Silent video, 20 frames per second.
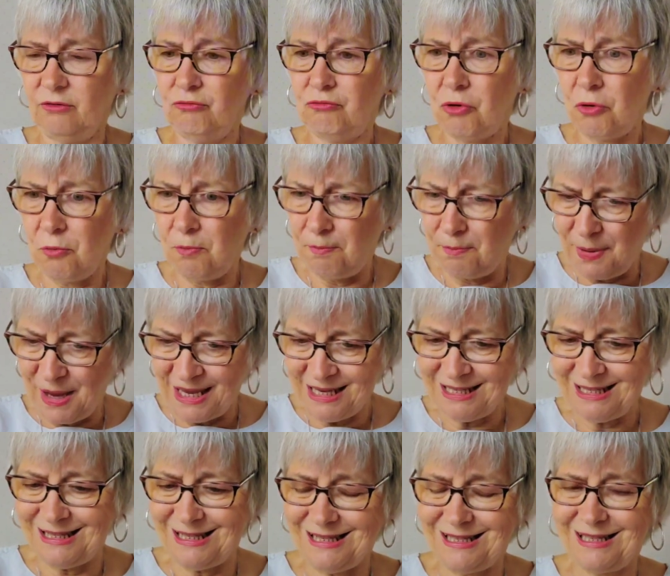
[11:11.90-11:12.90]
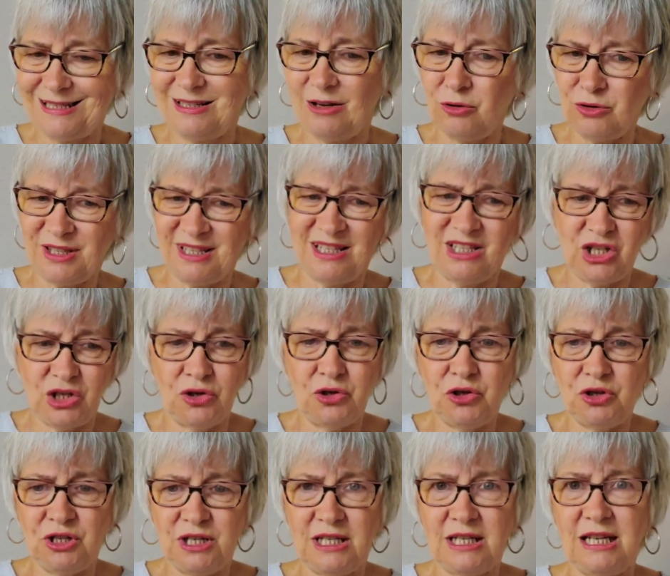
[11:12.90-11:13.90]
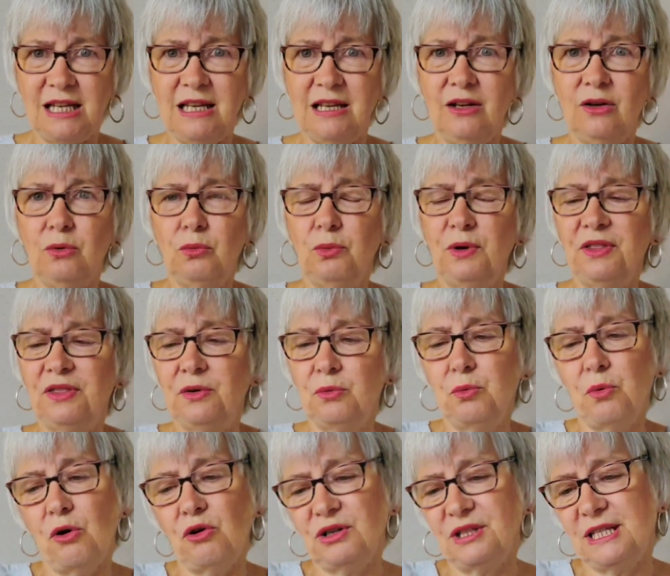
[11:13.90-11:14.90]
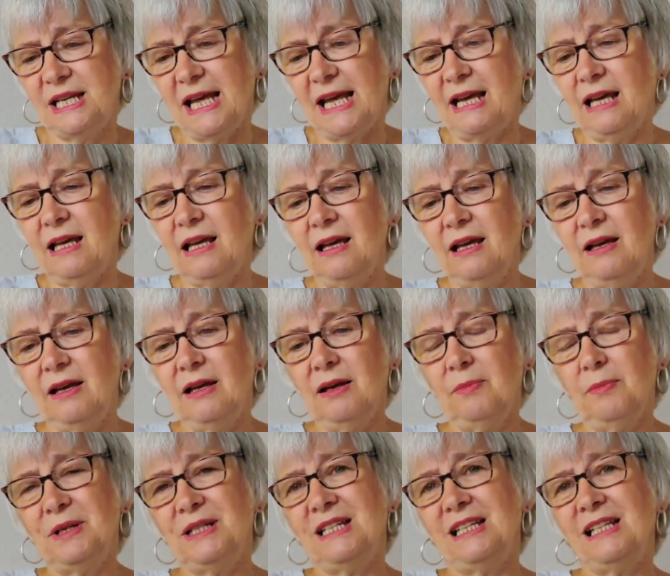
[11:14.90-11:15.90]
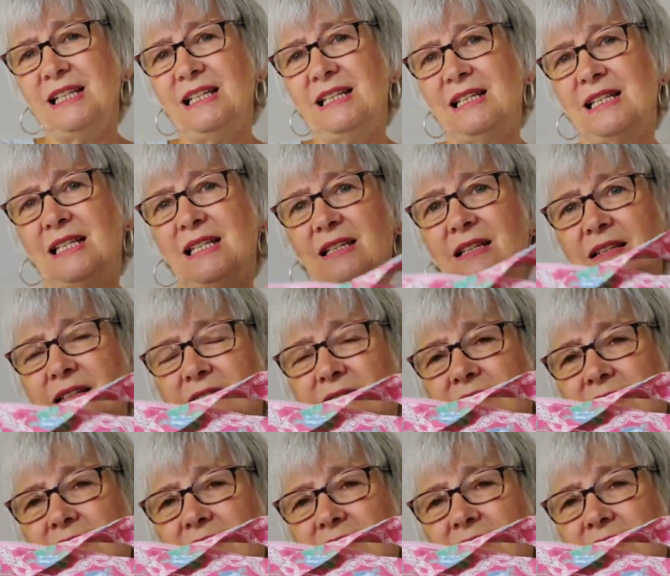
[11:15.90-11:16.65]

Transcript: robust or sturdy with the wadding, but it